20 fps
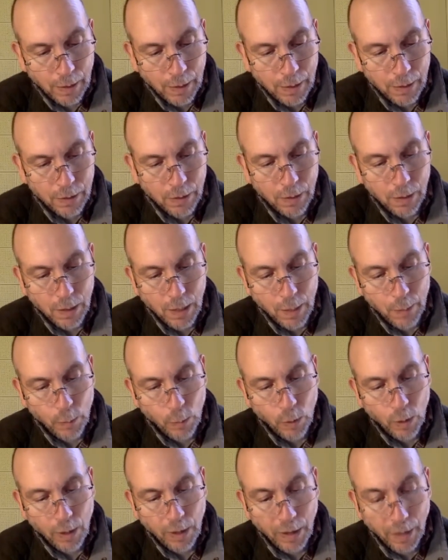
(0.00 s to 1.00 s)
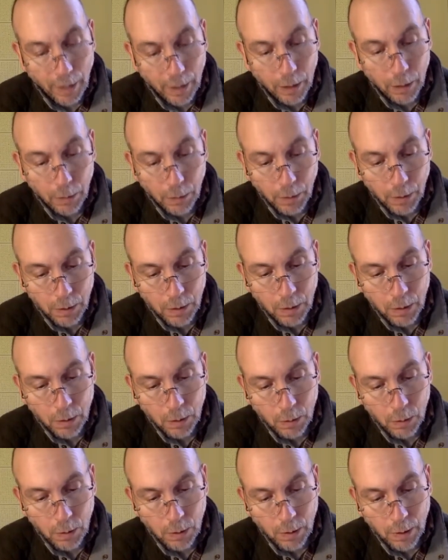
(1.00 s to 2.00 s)
Is it not more accurate
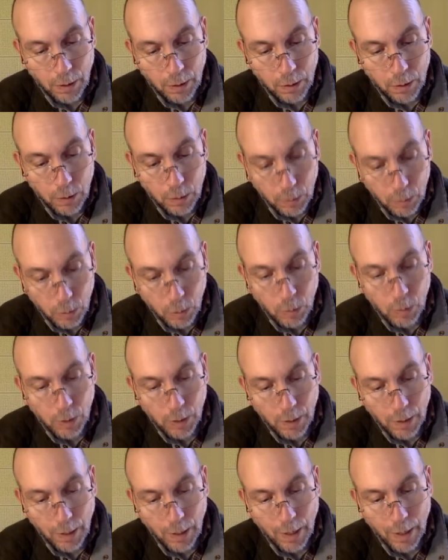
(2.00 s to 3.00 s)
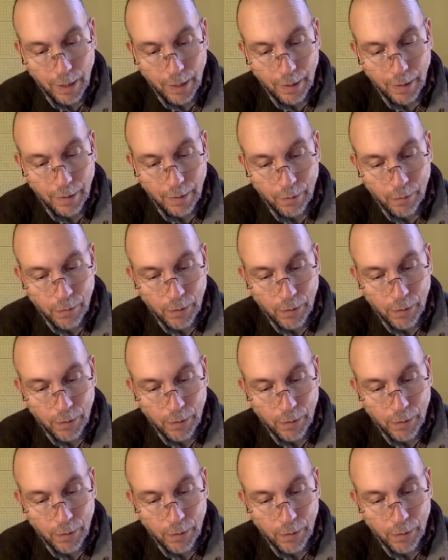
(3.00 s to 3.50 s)
to deny